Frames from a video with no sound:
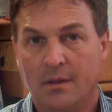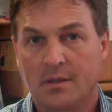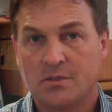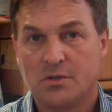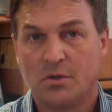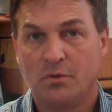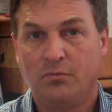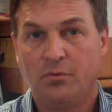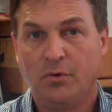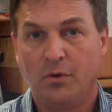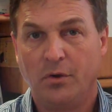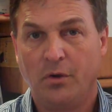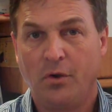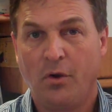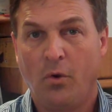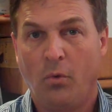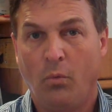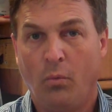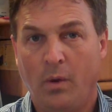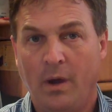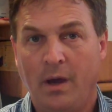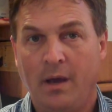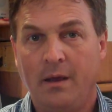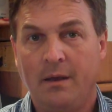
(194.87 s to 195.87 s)
So
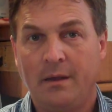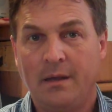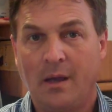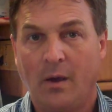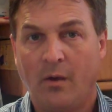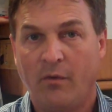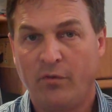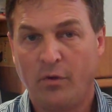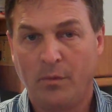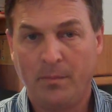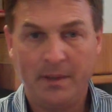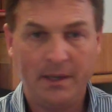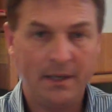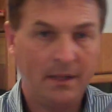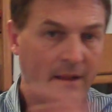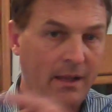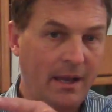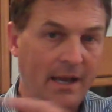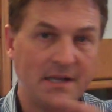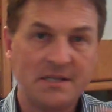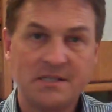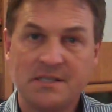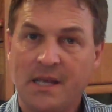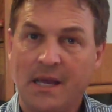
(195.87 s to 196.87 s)
footnote 1, however many
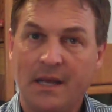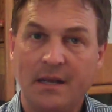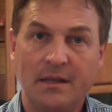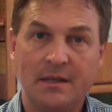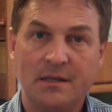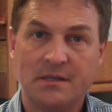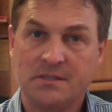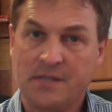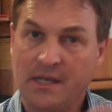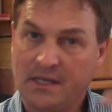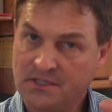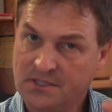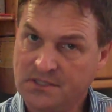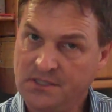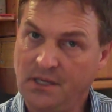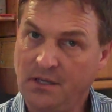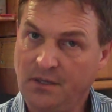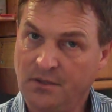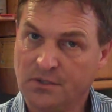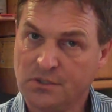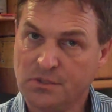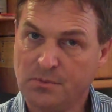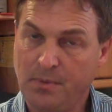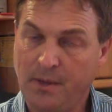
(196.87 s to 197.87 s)
lines that is, that's
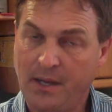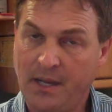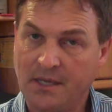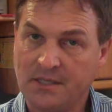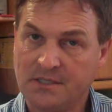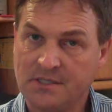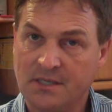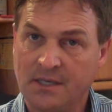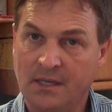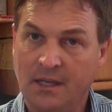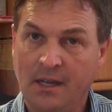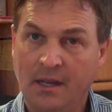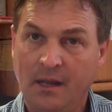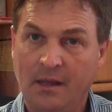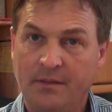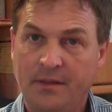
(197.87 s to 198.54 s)
single-spaced.